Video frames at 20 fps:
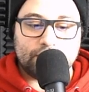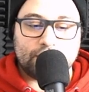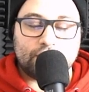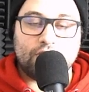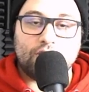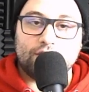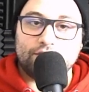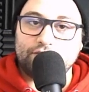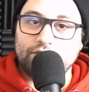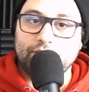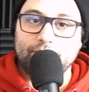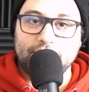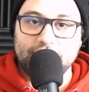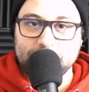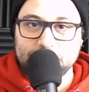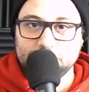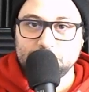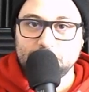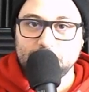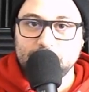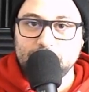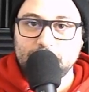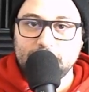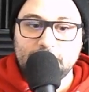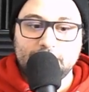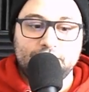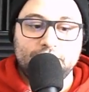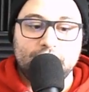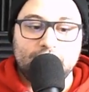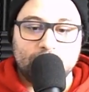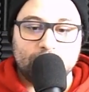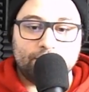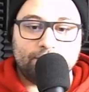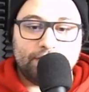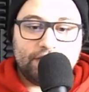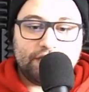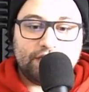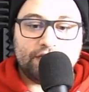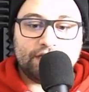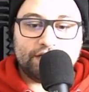confirmation of there
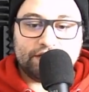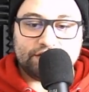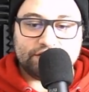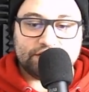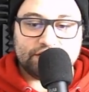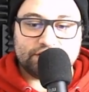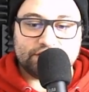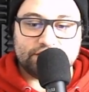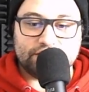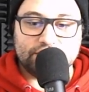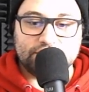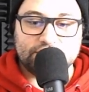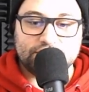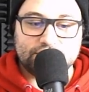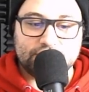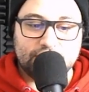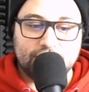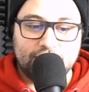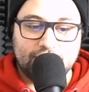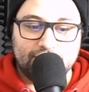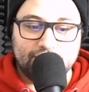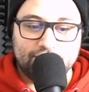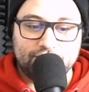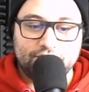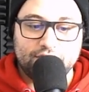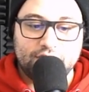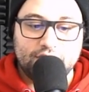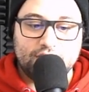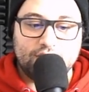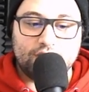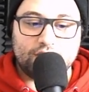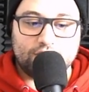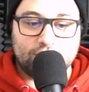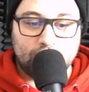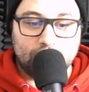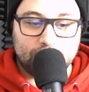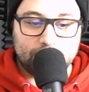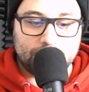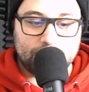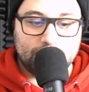being an existence of
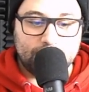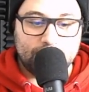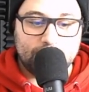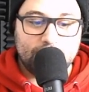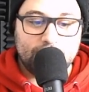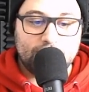Agartha.